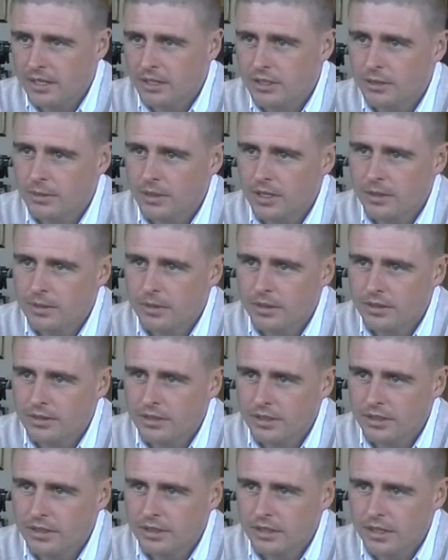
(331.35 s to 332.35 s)
You can do what you
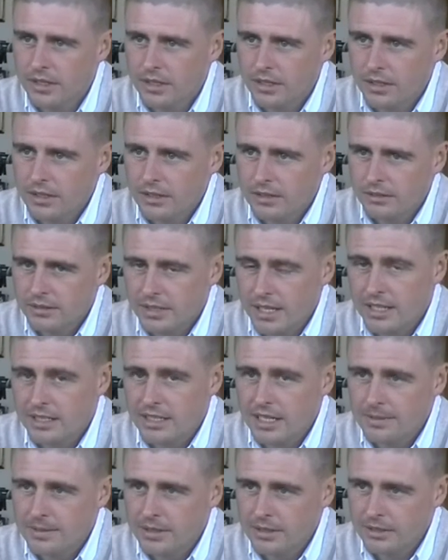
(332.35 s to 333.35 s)
want. And
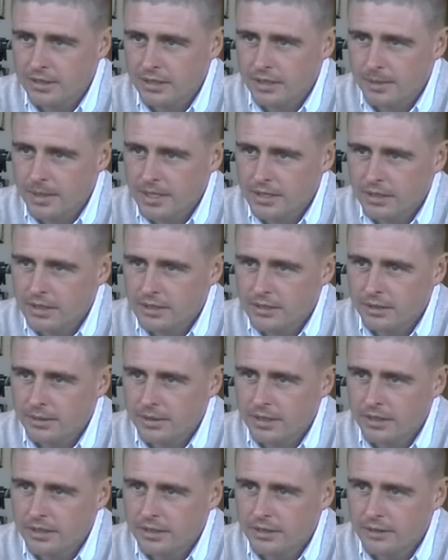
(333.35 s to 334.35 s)
nine times out of ten, the best horse
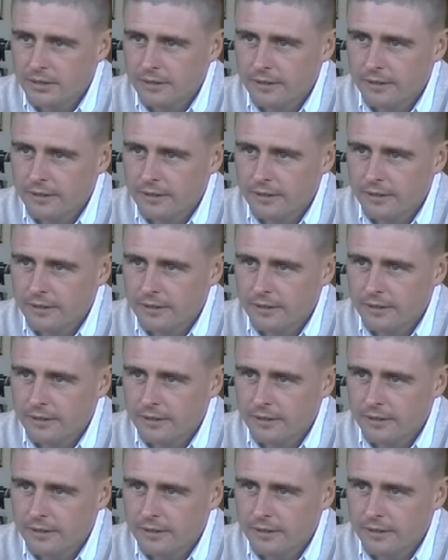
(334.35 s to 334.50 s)
will win.